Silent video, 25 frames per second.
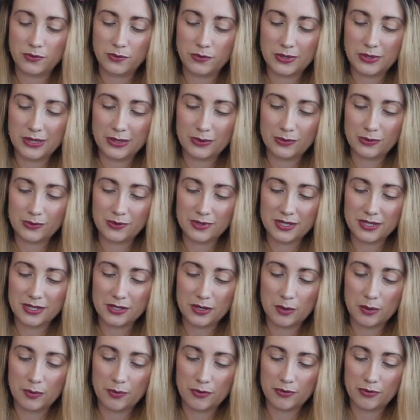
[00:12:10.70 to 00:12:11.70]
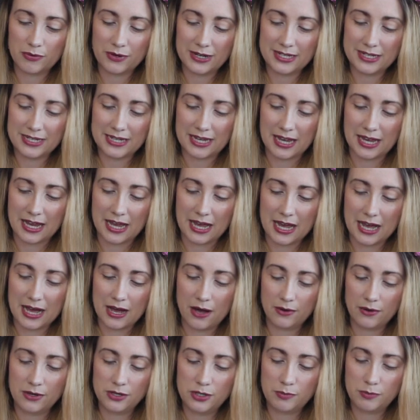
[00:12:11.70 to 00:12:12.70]
they're all so pretty.
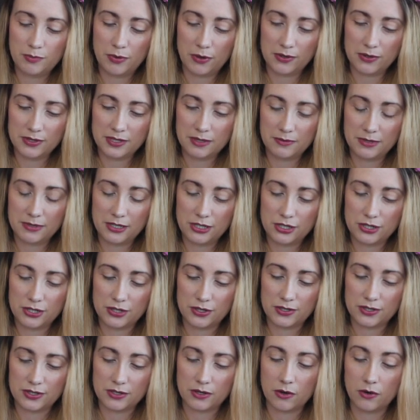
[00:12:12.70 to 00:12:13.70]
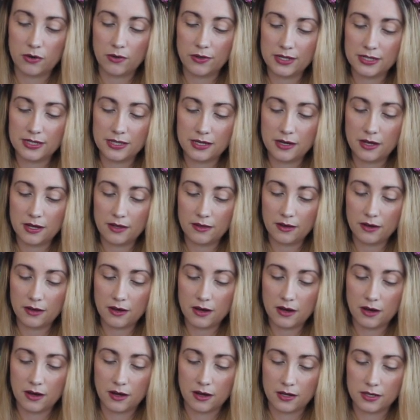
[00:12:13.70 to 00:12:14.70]
How could you possibly choose? Oh, there's another
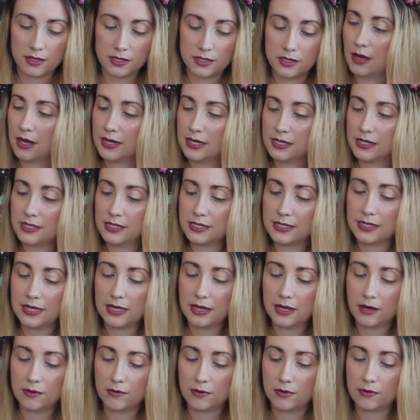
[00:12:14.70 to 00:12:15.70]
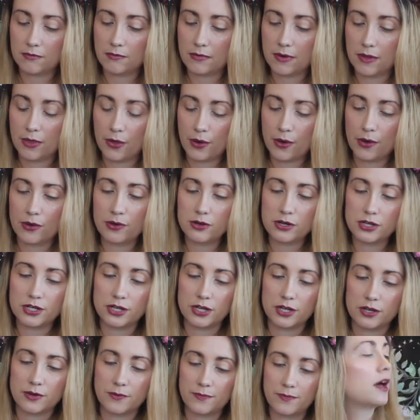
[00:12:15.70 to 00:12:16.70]
card. I didn't see that one, Mother
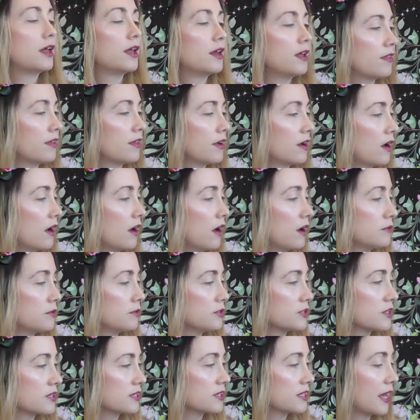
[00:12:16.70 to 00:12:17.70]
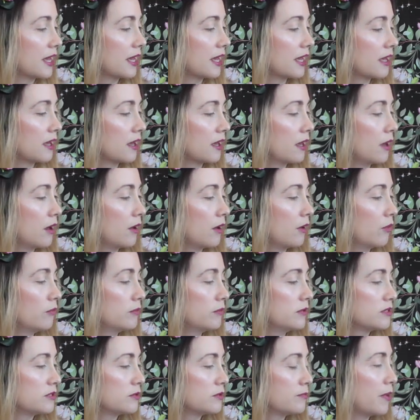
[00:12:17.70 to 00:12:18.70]
Ocean. Another card which looks like
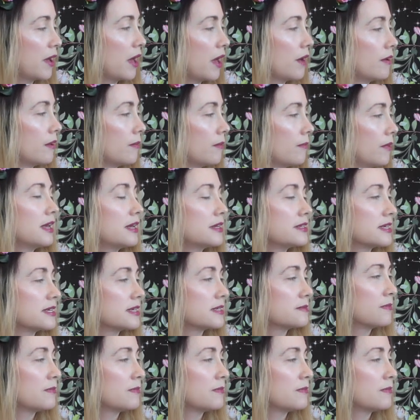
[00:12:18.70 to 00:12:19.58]
almost a poem. It says,